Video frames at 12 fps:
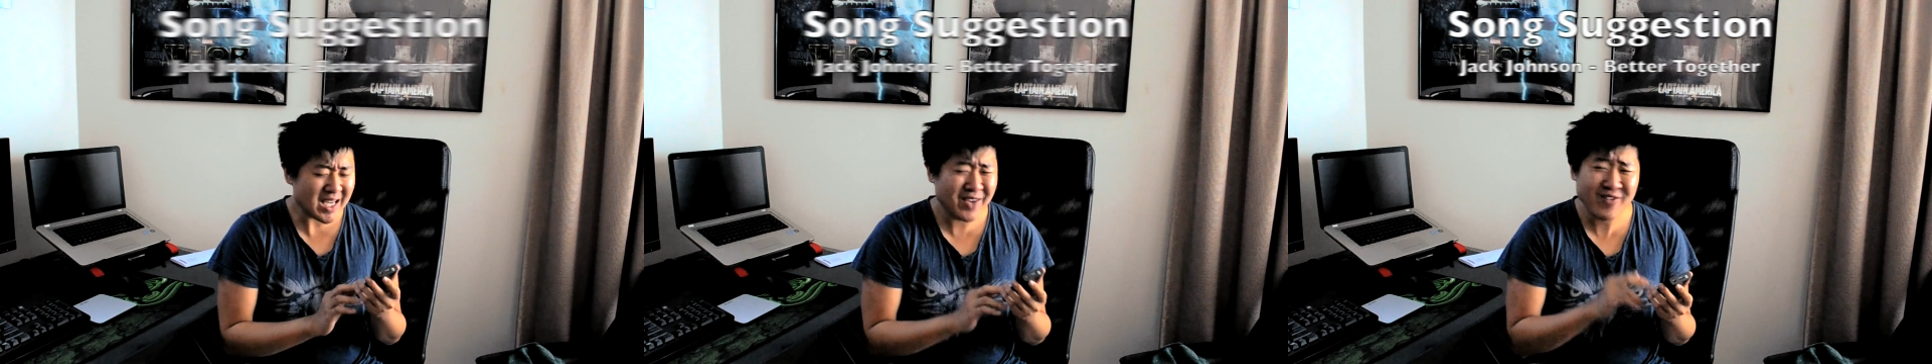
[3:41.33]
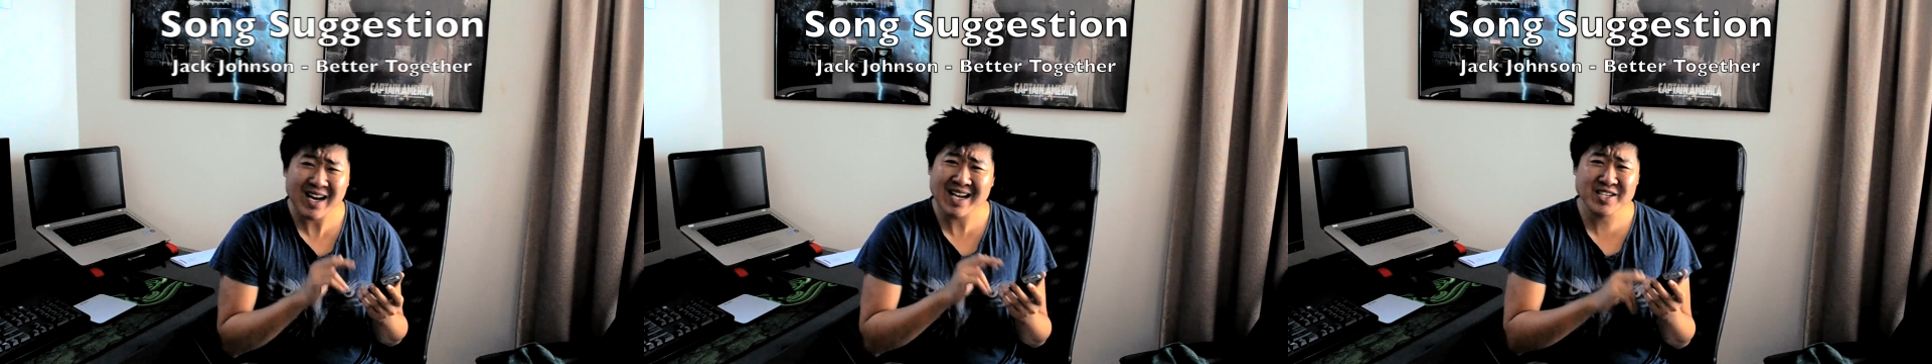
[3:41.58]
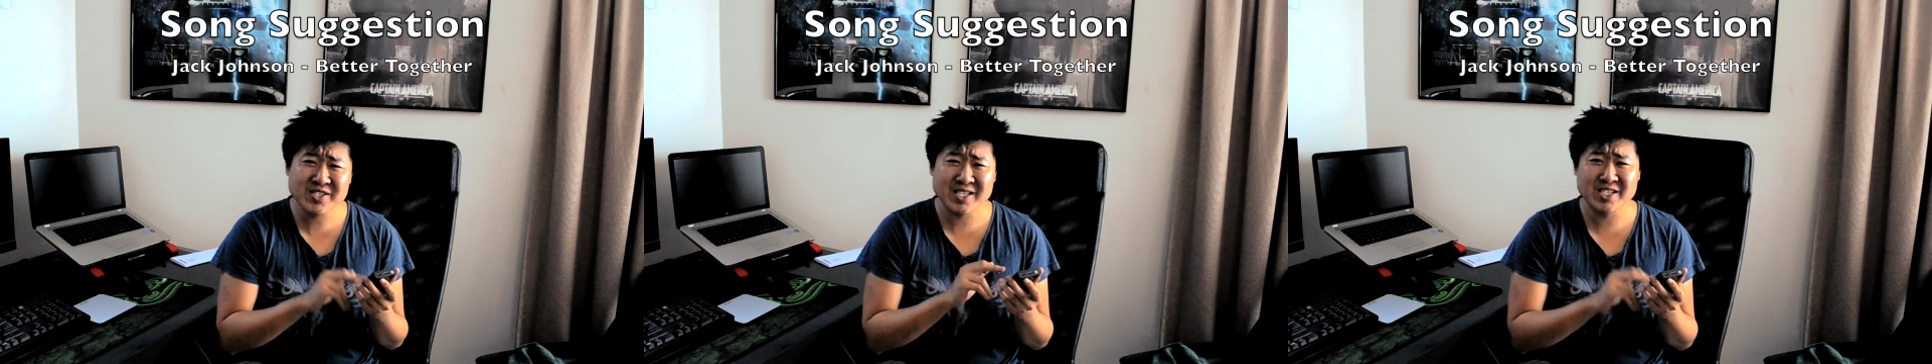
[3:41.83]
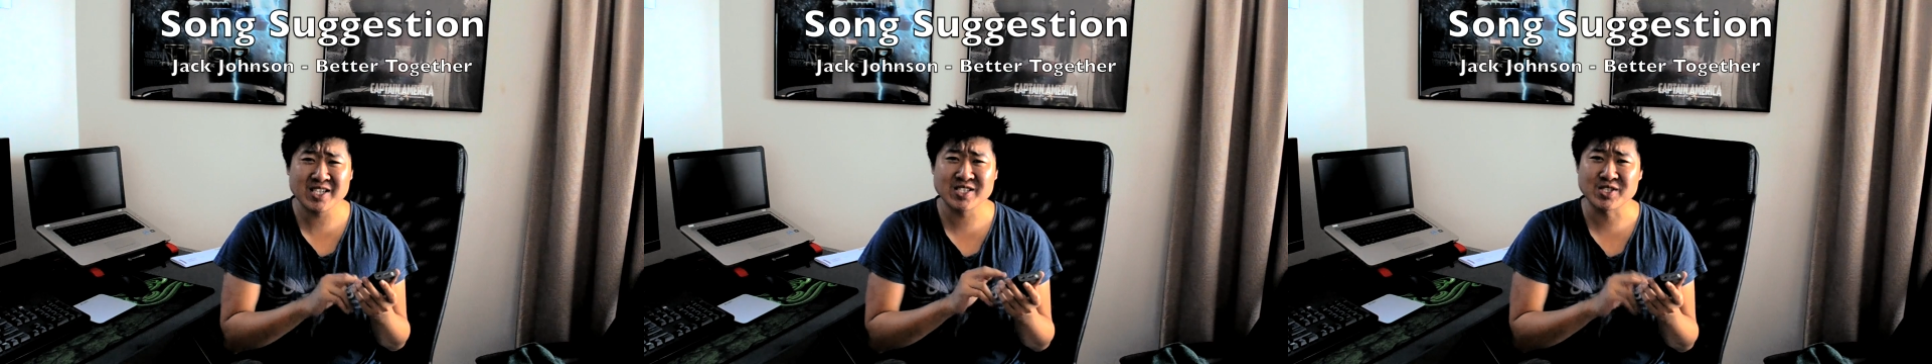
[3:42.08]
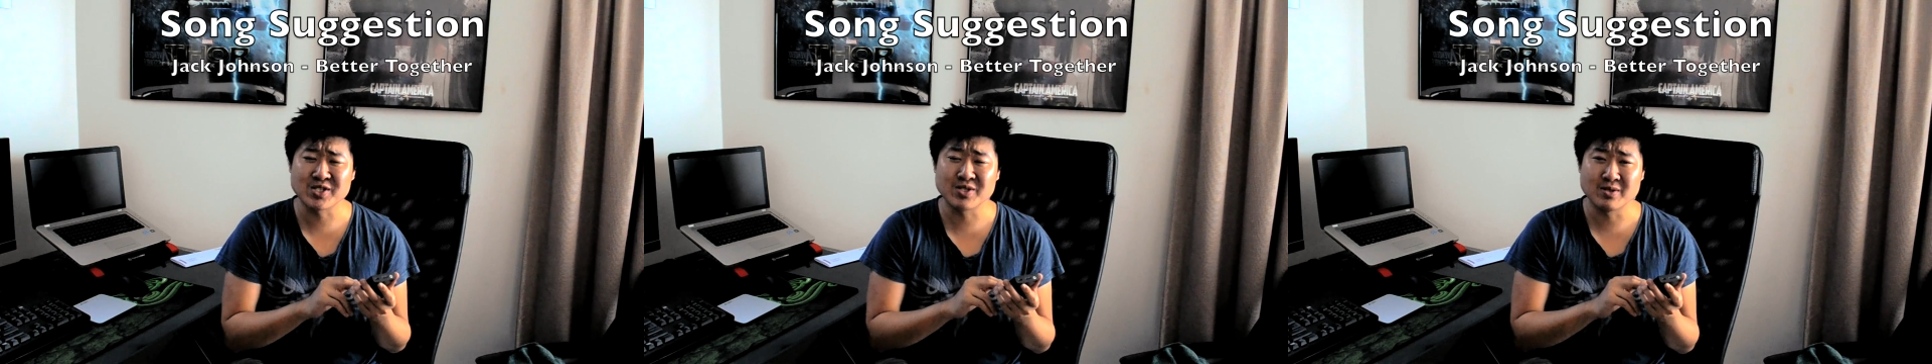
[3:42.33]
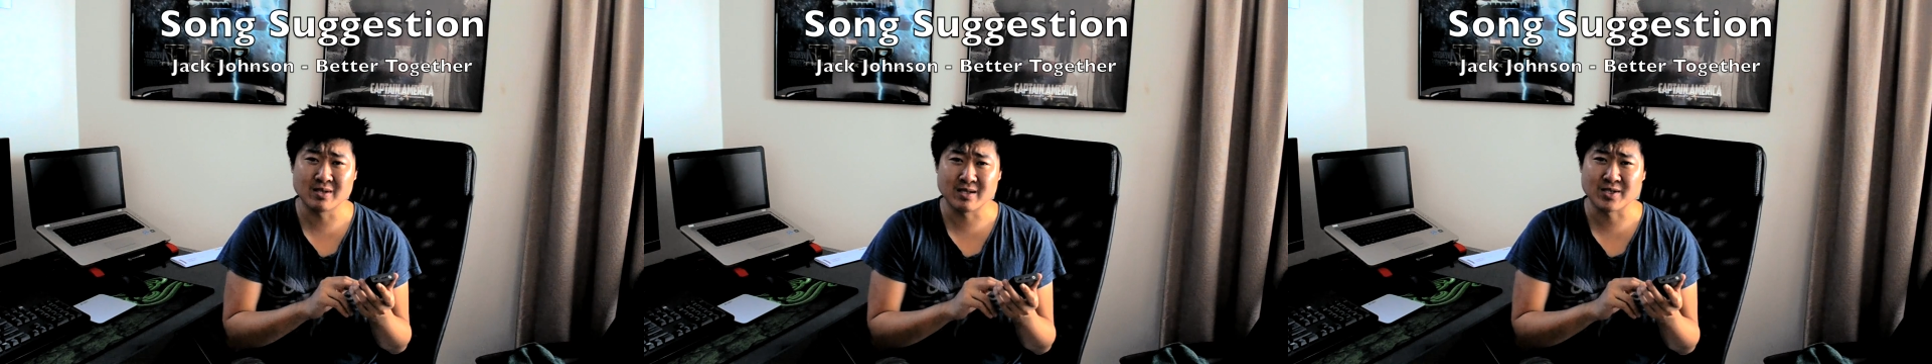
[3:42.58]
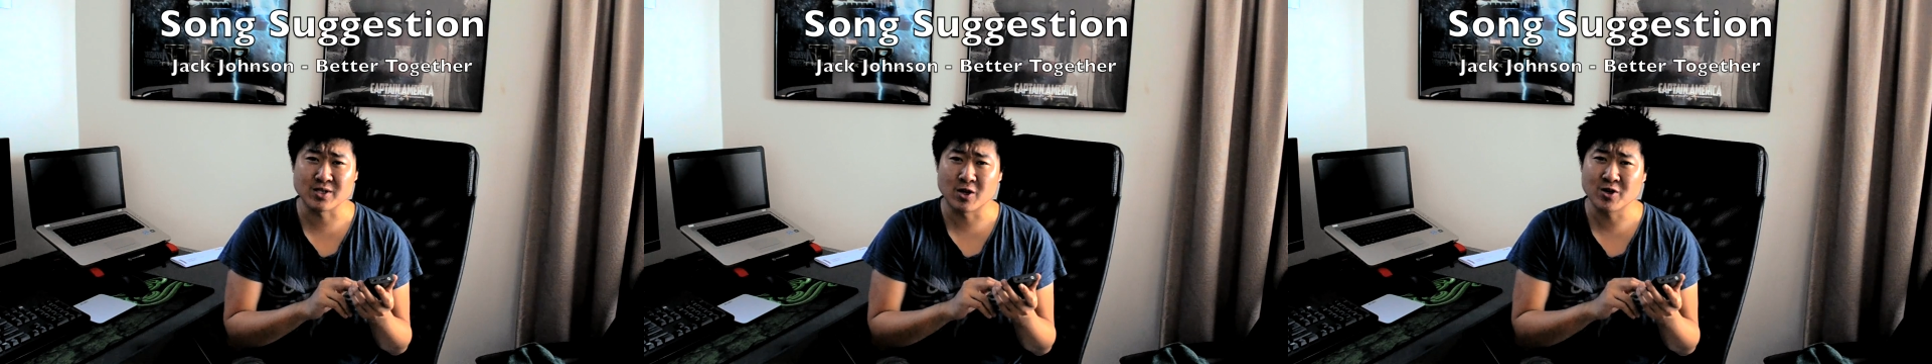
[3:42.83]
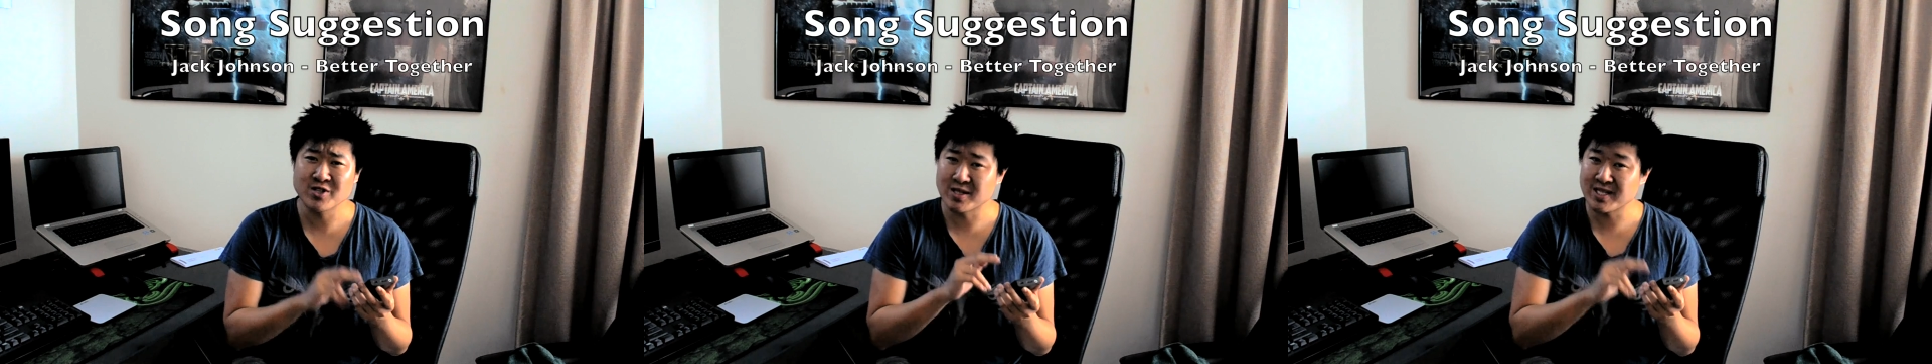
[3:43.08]
If I had to suggest a
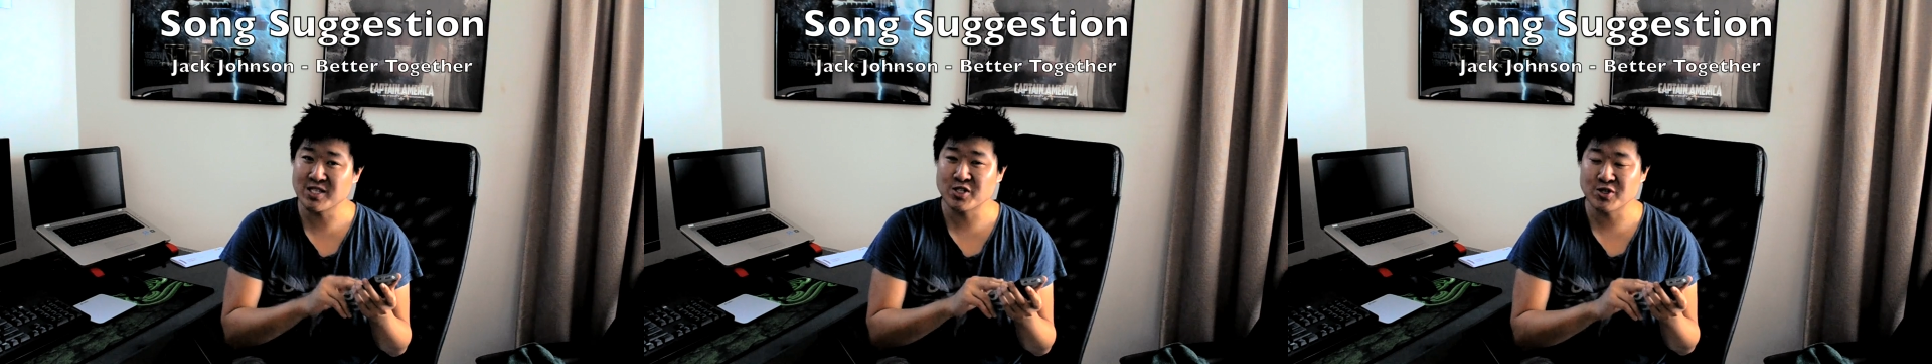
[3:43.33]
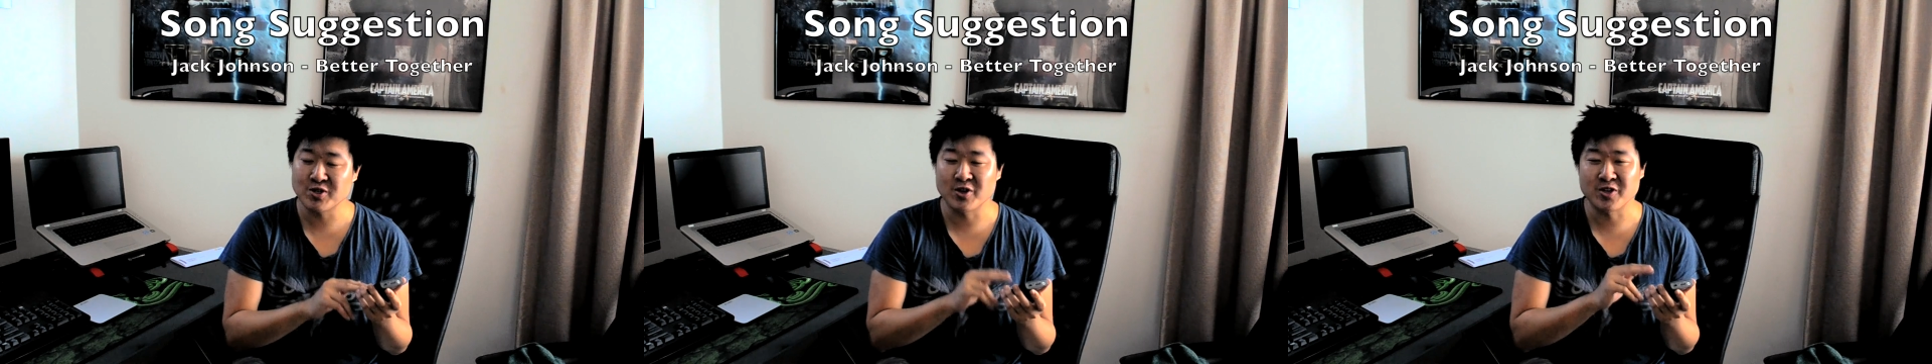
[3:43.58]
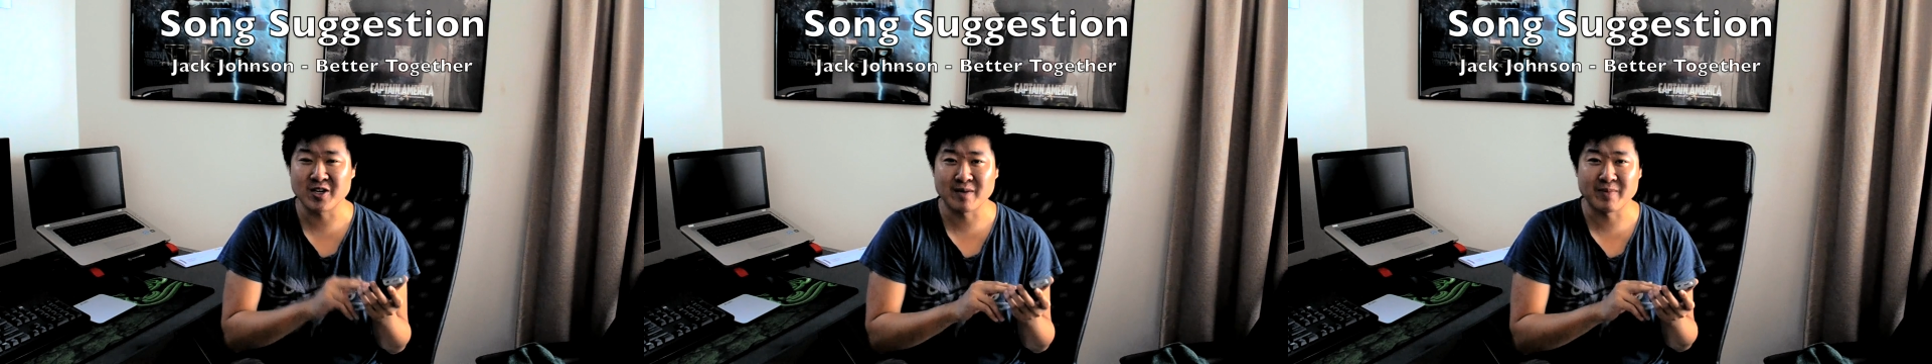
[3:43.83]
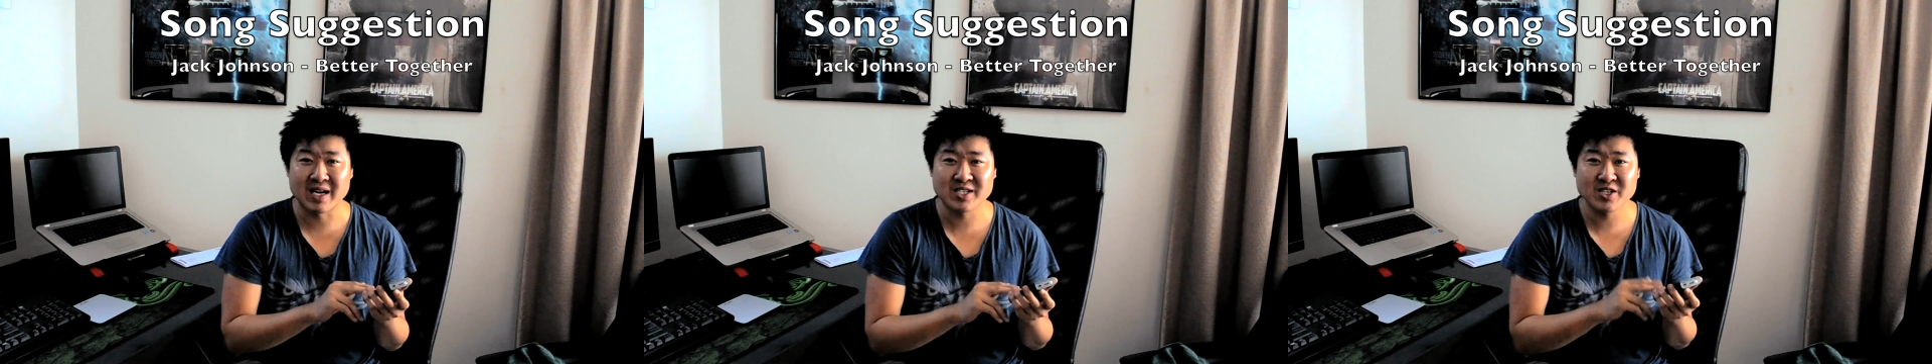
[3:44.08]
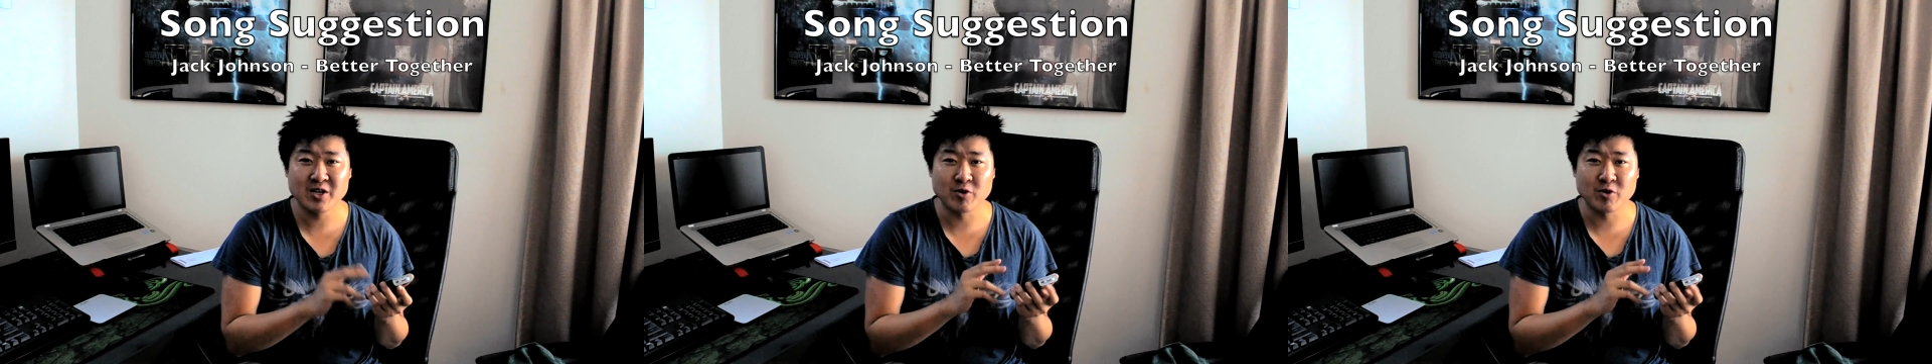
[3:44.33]
song to listen to on your iBasso,